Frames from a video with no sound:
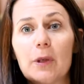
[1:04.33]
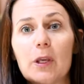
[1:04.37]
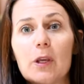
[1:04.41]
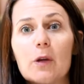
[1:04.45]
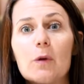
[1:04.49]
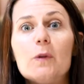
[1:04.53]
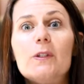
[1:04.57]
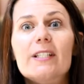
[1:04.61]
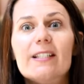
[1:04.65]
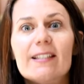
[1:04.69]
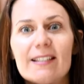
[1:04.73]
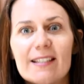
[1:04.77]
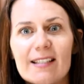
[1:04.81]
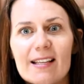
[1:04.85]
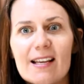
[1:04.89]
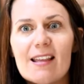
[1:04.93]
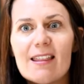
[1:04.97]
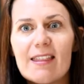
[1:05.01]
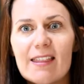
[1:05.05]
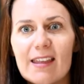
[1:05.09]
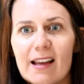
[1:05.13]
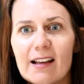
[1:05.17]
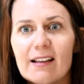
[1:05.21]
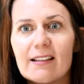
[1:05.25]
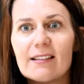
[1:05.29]
you to see
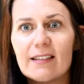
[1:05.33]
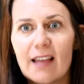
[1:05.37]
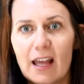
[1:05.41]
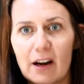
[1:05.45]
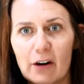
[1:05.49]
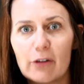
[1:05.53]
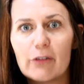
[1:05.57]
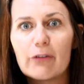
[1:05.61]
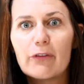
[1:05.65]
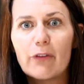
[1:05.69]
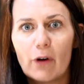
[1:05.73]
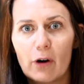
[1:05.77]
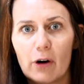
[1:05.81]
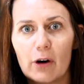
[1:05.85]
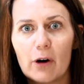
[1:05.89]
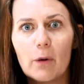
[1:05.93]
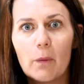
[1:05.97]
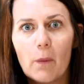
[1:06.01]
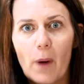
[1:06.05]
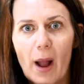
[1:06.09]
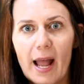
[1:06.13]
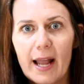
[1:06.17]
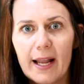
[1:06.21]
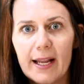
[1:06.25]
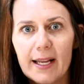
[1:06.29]
things that are far
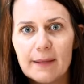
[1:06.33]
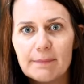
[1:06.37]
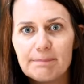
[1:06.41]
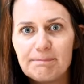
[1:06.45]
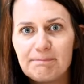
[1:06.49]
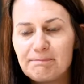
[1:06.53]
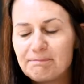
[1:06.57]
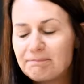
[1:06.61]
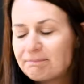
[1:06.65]
away.